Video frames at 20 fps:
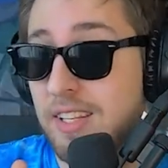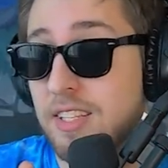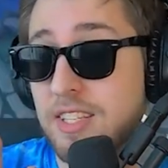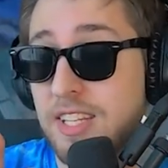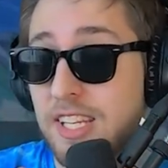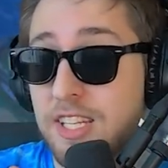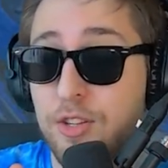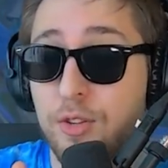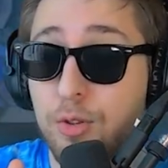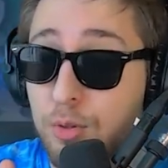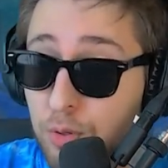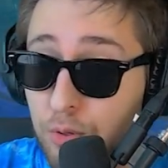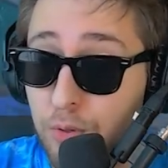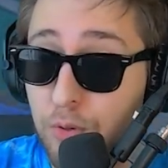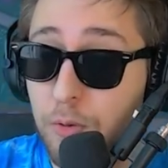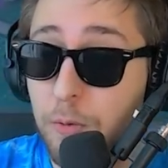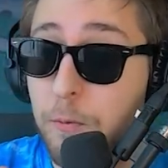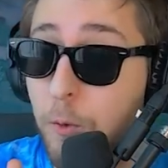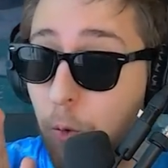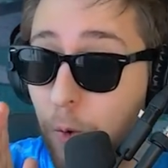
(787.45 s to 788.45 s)
Season
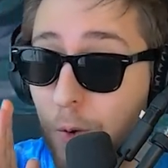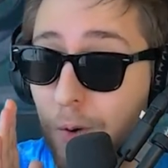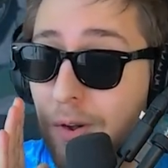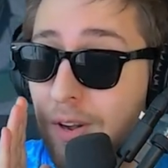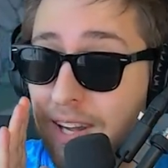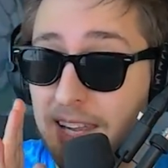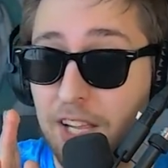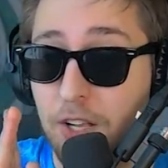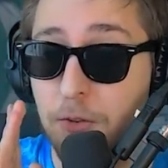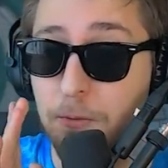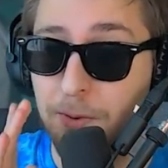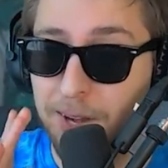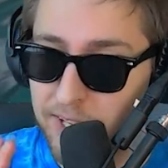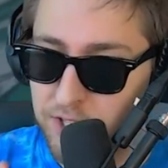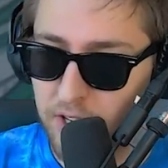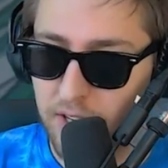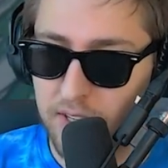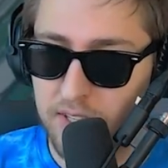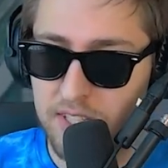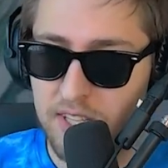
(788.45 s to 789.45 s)
2 for League of
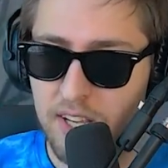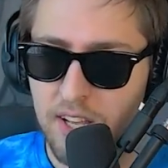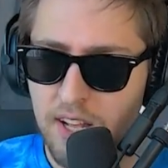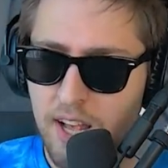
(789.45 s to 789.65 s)
Legends.